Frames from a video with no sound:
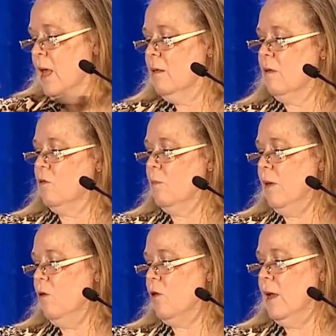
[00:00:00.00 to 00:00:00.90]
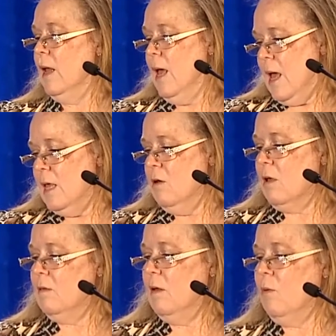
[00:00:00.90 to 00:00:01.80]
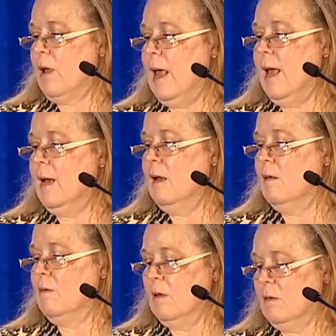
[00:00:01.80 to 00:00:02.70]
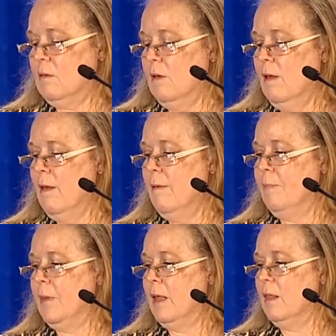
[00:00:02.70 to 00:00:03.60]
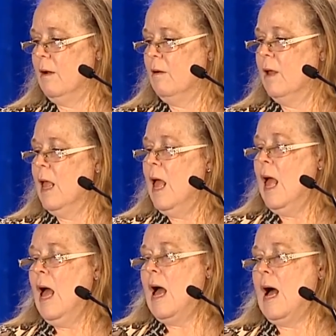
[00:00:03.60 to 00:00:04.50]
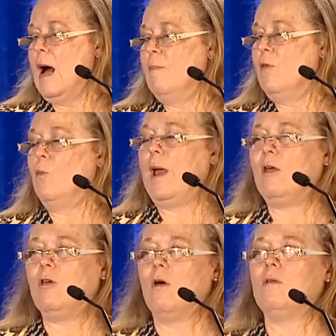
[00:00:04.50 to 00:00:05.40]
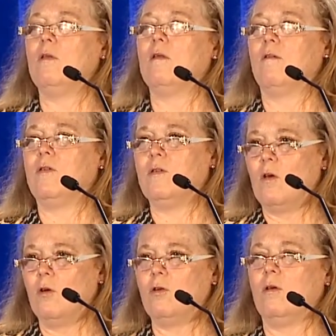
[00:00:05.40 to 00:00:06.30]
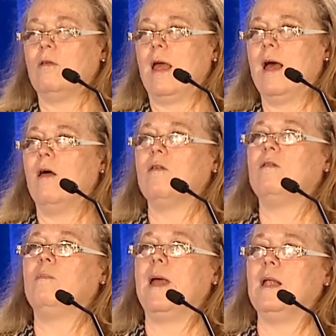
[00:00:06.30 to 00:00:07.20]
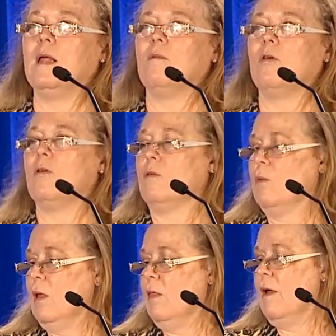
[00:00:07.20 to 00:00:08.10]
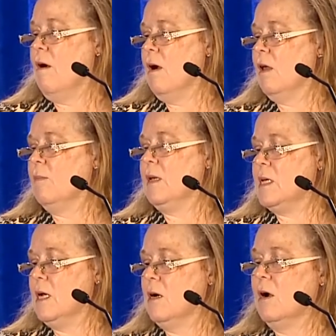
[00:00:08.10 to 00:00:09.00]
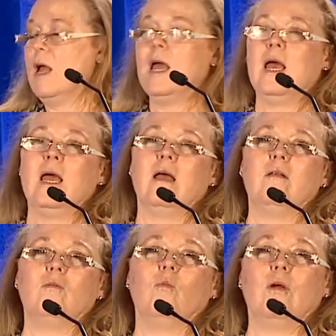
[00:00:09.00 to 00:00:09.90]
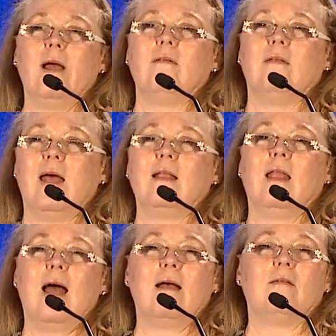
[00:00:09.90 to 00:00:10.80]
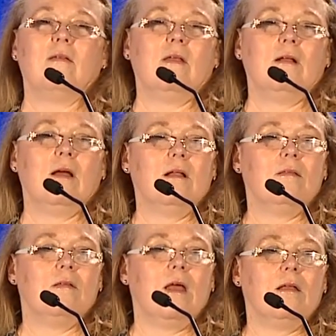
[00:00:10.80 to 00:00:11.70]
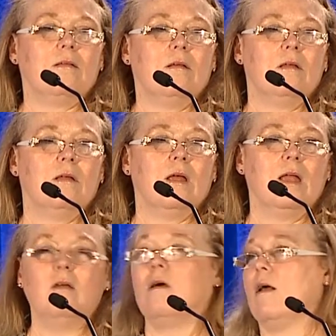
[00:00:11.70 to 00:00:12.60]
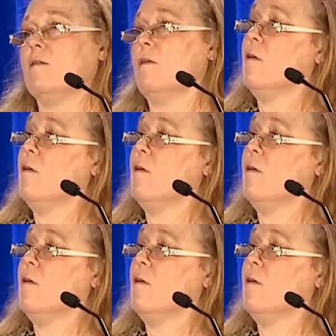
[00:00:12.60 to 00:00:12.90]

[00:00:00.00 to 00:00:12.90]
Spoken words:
distribution. And you can see where Canada sits in there. The ratio of social to health spending, which is really the argument here, is we're now dead last in the United States. And you guys aren't